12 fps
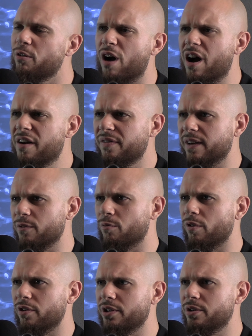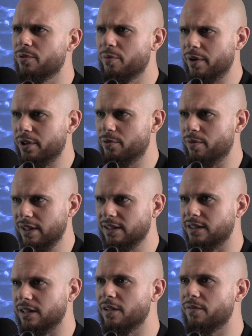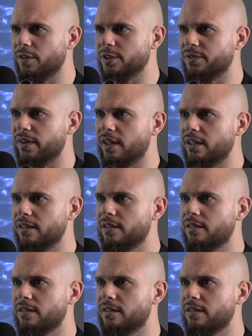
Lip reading: confident were you when you went into that first fight?